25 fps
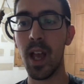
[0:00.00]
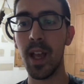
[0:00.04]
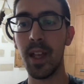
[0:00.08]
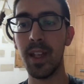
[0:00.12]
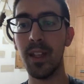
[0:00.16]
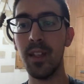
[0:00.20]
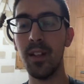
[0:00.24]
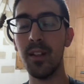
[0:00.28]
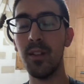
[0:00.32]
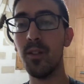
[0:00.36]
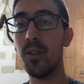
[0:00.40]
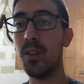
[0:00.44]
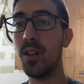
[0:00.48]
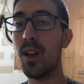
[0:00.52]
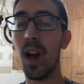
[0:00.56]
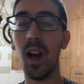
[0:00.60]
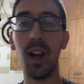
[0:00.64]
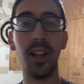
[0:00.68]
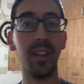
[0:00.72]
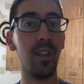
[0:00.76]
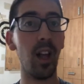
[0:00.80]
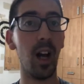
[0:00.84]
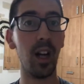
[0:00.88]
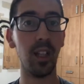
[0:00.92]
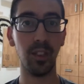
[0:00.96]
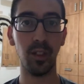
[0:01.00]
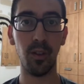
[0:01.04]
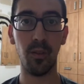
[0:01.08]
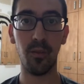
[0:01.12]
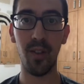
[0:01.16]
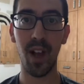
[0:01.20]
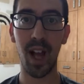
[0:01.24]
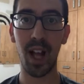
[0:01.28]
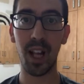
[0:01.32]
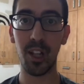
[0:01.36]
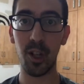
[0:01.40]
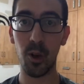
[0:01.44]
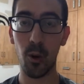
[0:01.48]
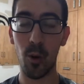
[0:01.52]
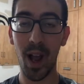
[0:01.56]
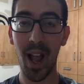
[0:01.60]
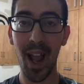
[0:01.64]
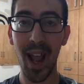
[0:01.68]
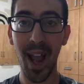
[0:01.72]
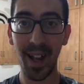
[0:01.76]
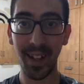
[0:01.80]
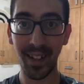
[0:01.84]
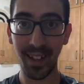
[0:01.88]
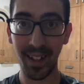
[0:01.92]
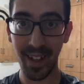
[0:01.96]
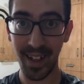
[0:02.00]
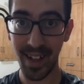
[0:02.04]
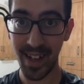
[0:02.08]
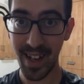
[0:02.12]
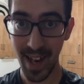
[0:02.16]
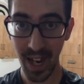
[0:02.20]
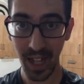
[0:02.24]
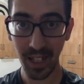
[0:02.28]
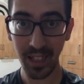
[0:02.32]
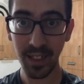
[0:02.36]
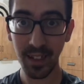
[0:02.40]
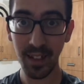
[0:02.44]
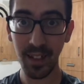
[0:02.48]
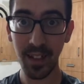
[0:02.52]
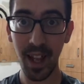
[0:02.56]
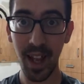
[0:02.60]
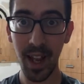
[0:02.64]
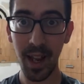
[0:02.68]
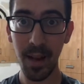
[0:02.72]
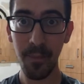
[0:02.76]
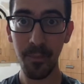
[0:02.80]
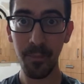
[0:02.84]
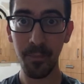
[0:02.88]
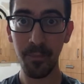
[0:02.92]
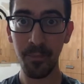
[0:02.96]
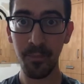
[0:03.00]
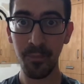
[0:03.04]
you got tons of value. And yesterday,